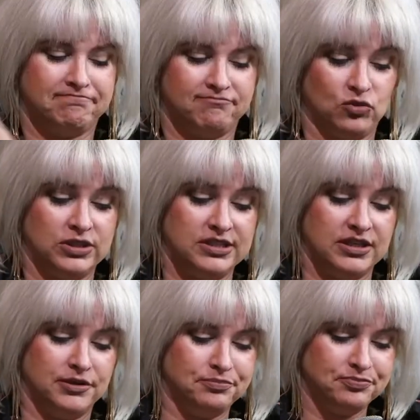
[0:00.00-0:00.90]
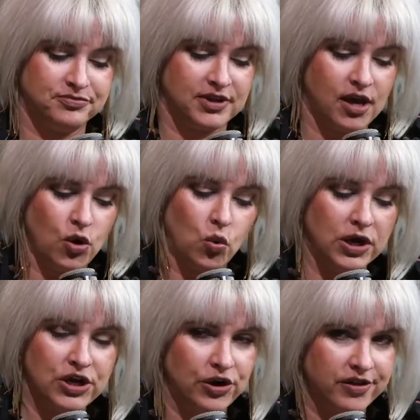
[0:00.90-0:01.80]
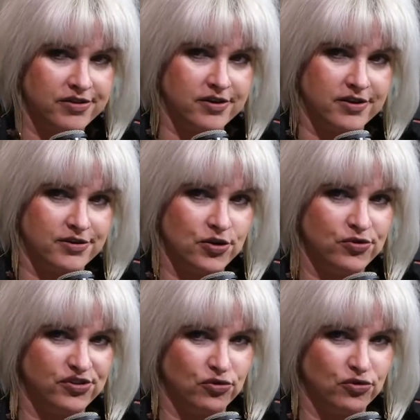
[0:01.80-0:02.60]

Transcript: We'll see. What currency is used in